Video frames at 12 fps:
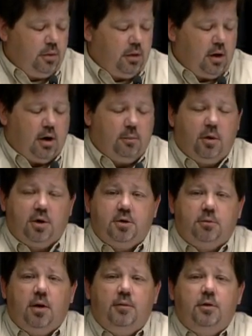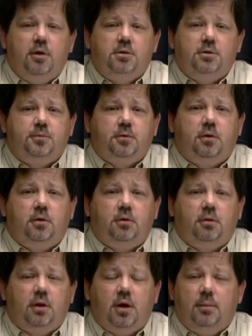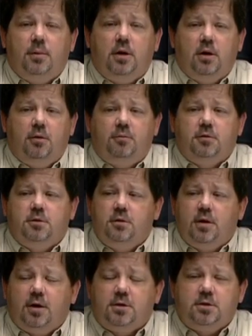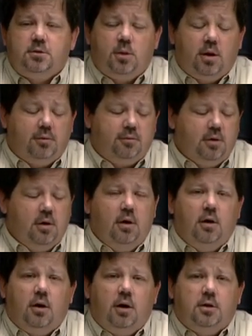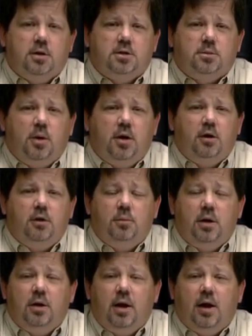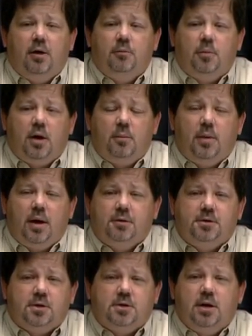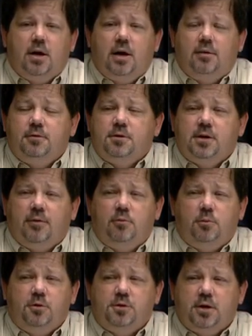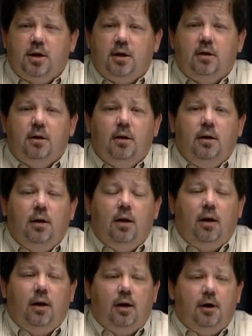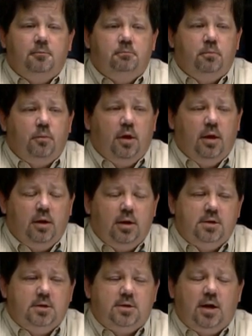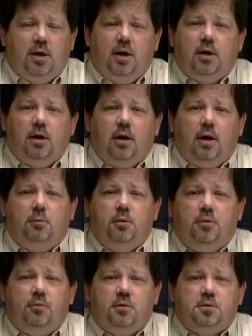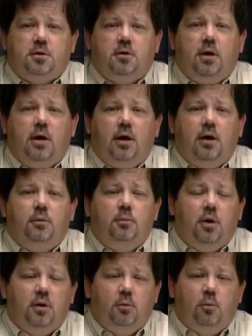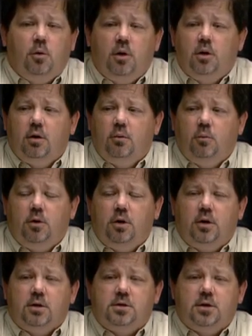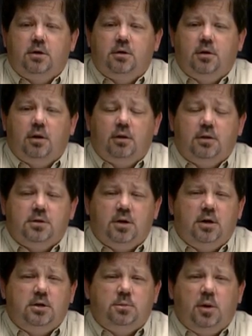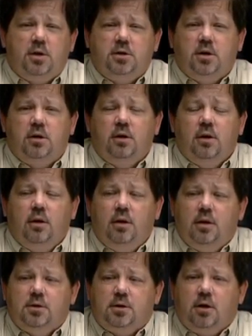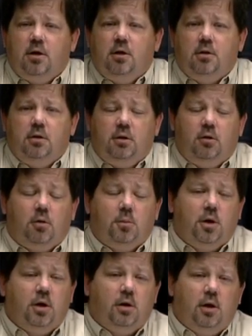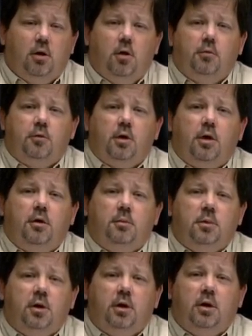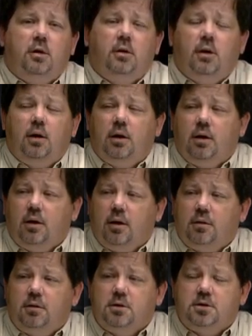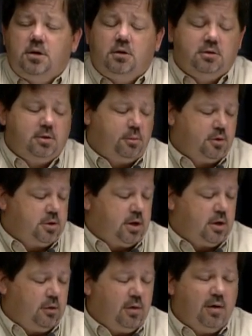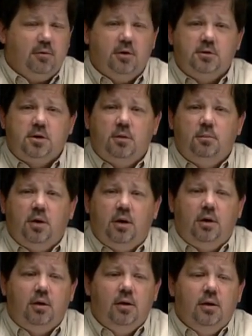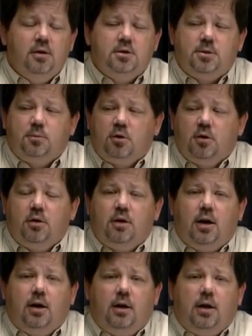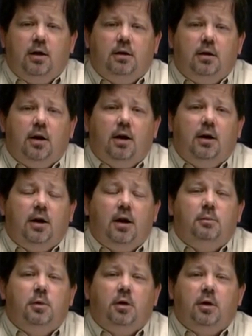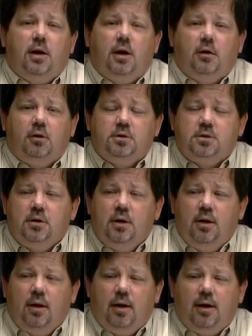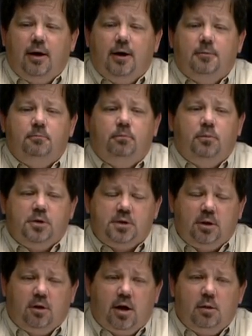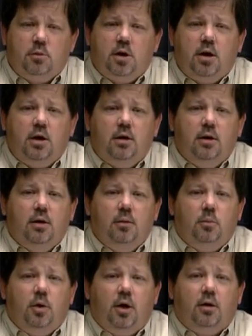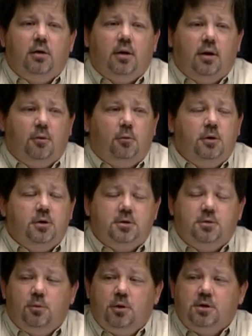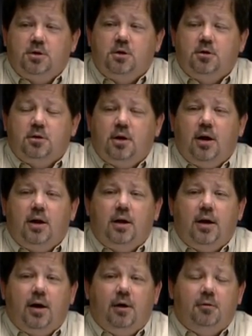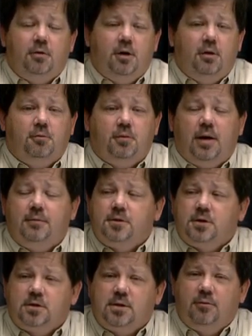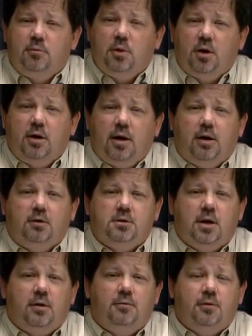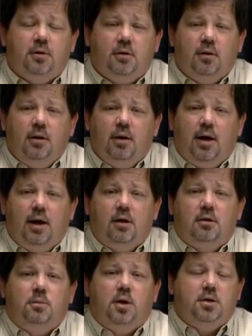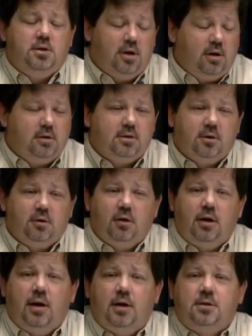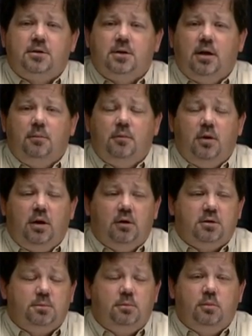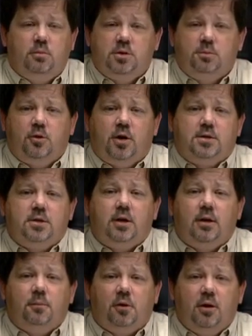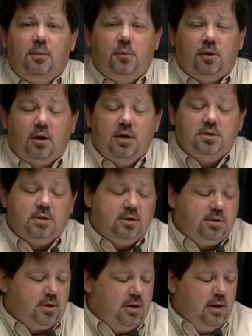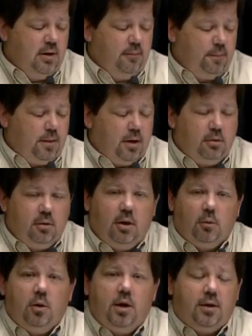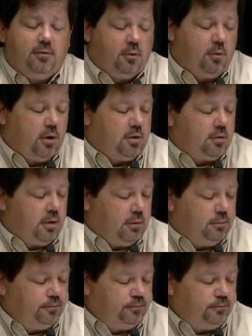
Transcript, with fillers: Our budget revenues for the coming year for 2012 are anticipated to be down by about 6.5 to 7 percent. Um, doesn't sound like a lot when you first look at it, but when, when you consider that the city's budget is a little, normally a little over 100 million, and uh, this year's the projected revenue is going to be somewhere in the 98 to 99 million dollars. Um, Still a lot of money, but uh, when you, when you start cutting out, you know, five, six, seven million dollars out of a, out of the budget, it certainly has you know some some drastic implications that that we have to work through.